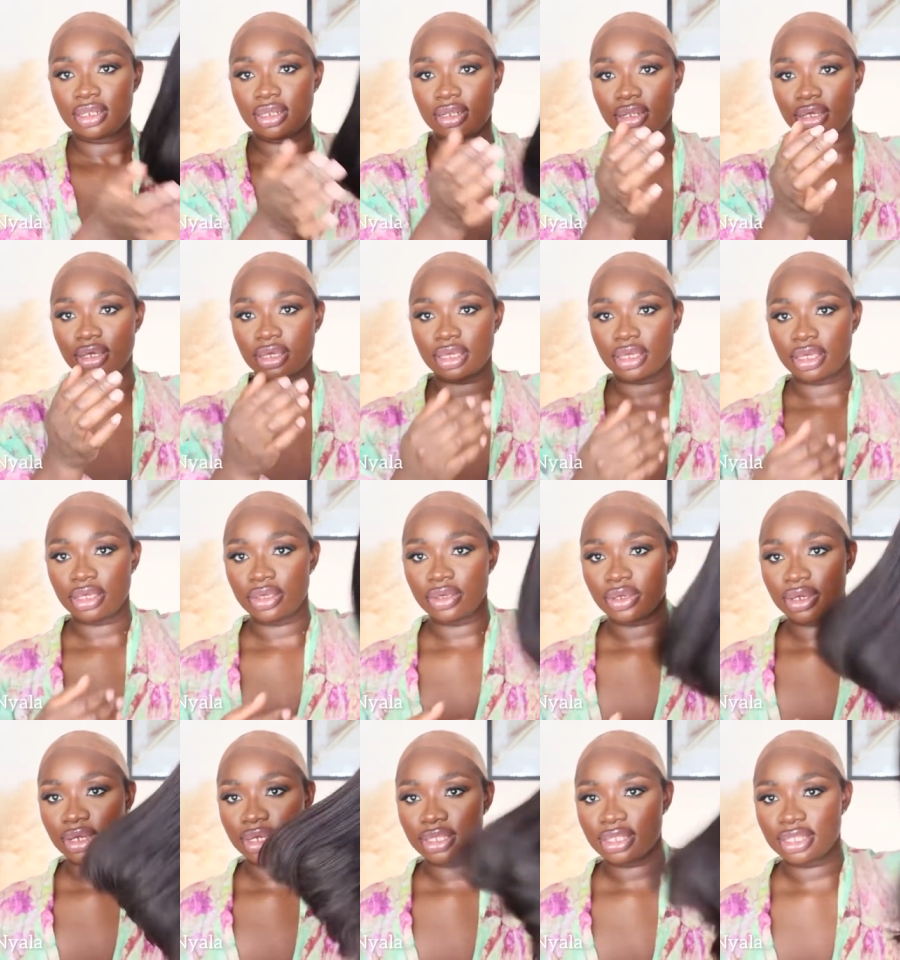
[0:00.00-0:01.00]
like can you
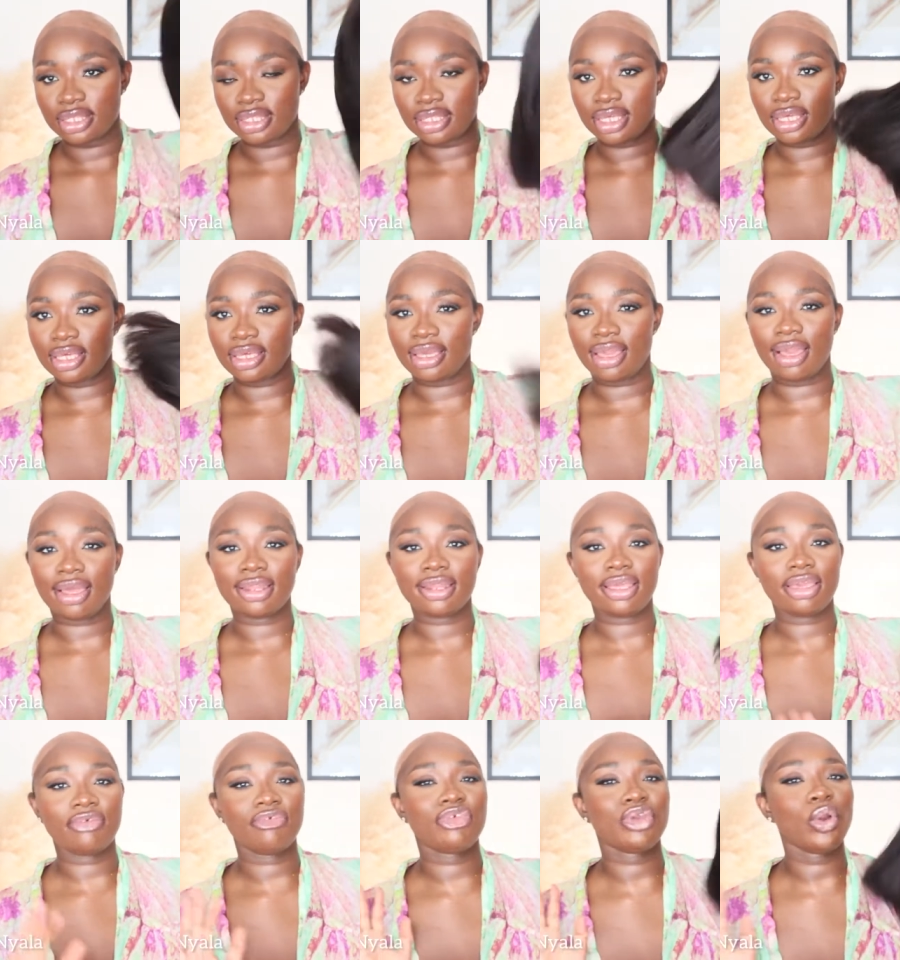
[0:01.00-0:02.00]
guys see and
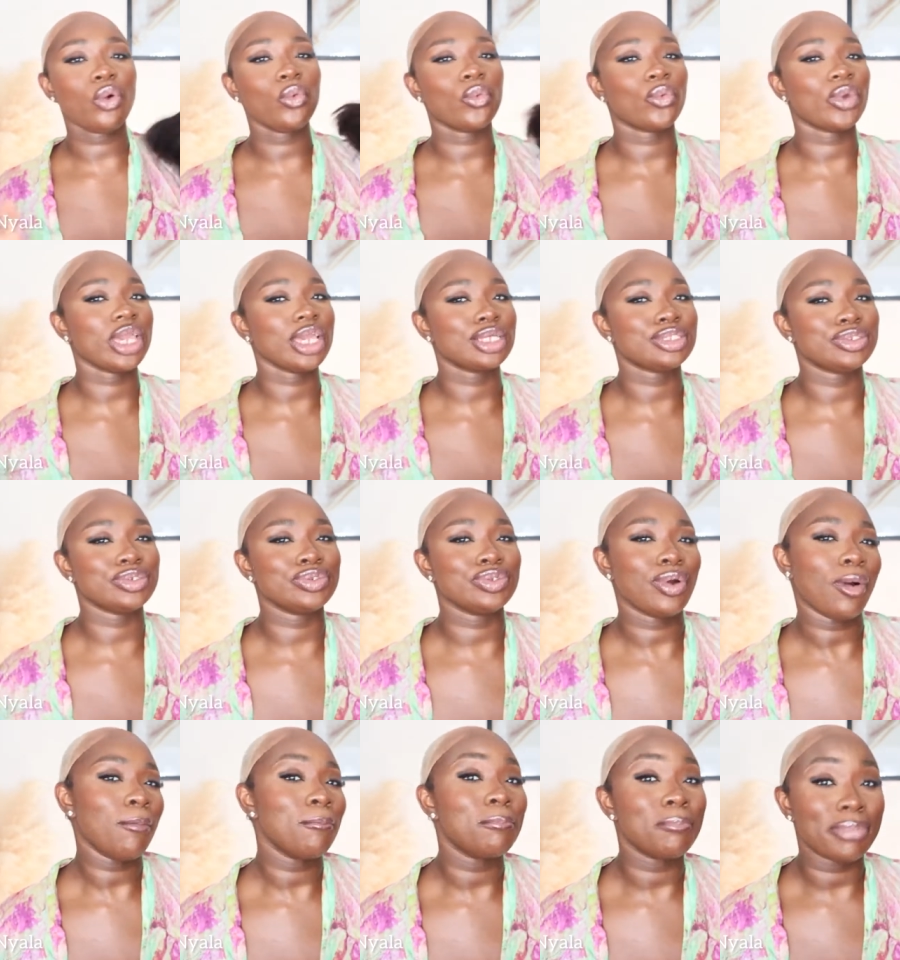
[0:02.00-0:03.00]
if your wig do
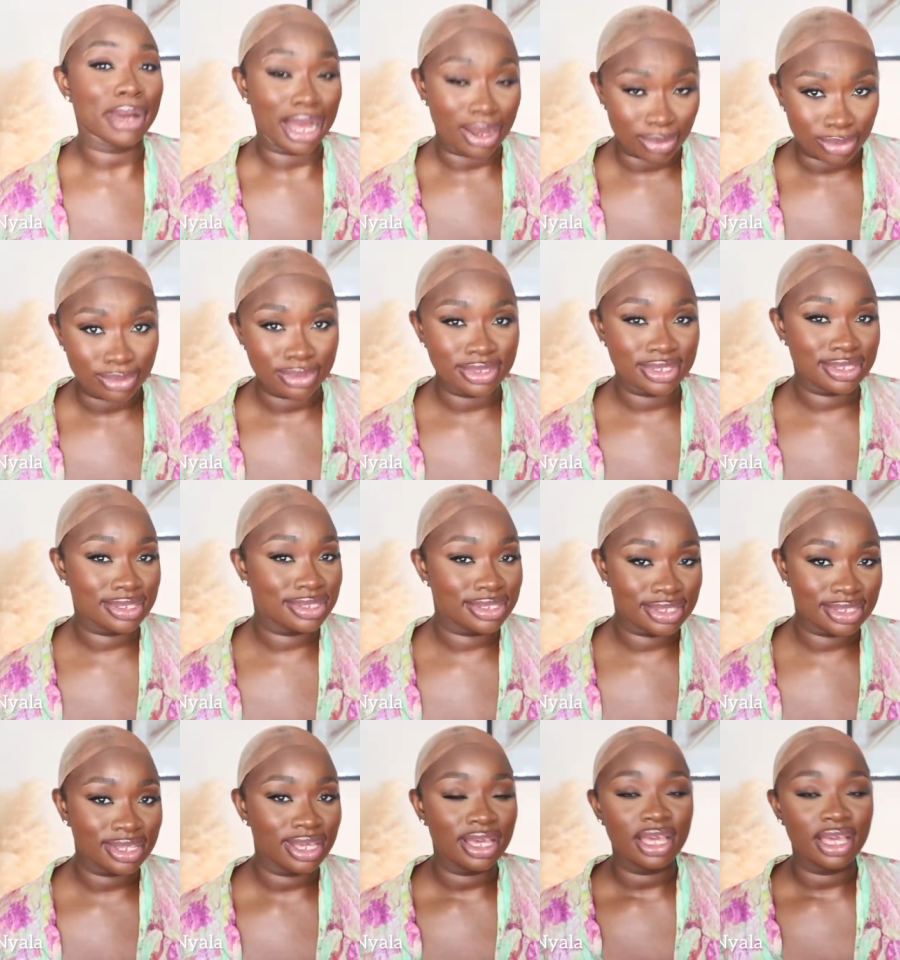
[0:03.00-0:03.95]
not bounce